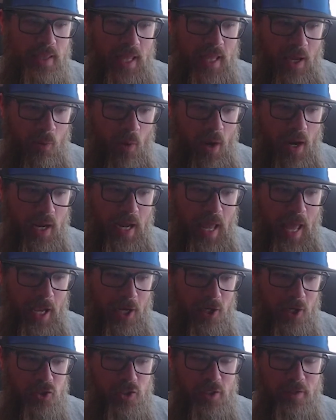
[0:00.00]
that weight
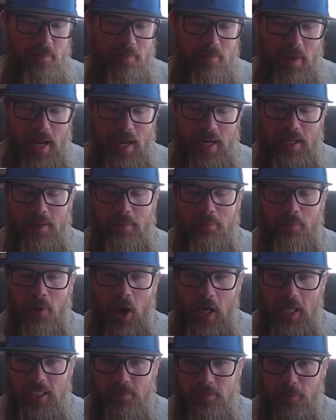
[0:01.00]
actually made it
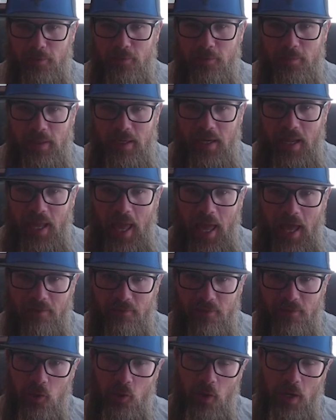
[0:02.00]
possible for me to
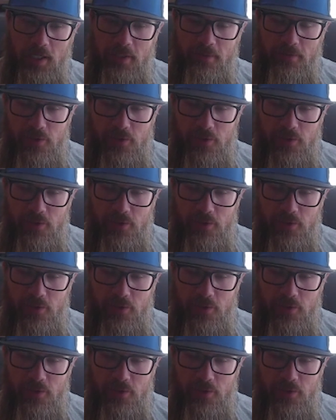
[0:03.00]
have corrective